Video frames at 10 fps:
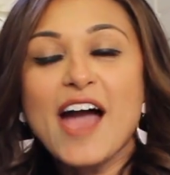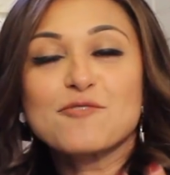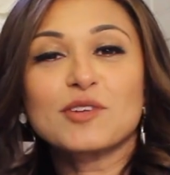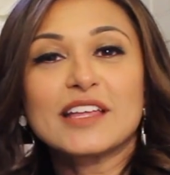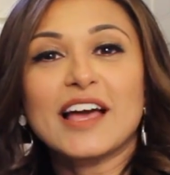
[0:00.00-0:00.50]

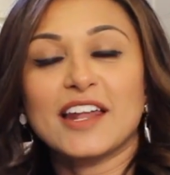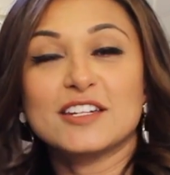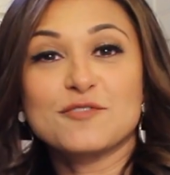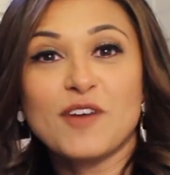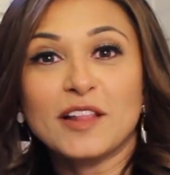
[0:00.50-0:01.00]
and really kind
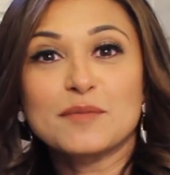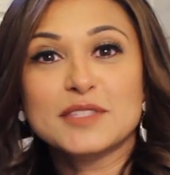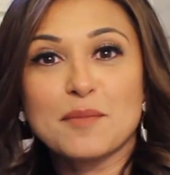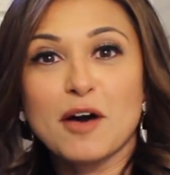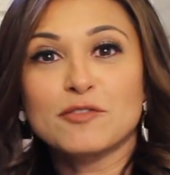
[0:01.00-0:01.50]
of develop
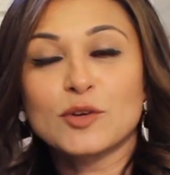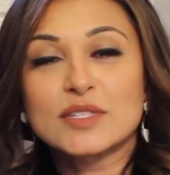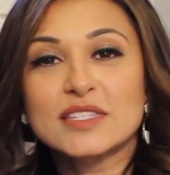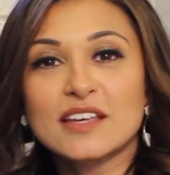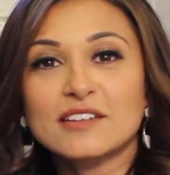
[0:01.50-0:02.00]
some of
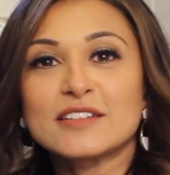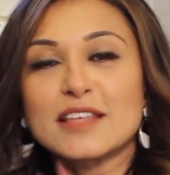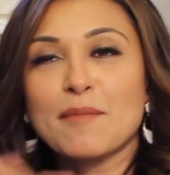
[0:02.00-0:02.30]
those skills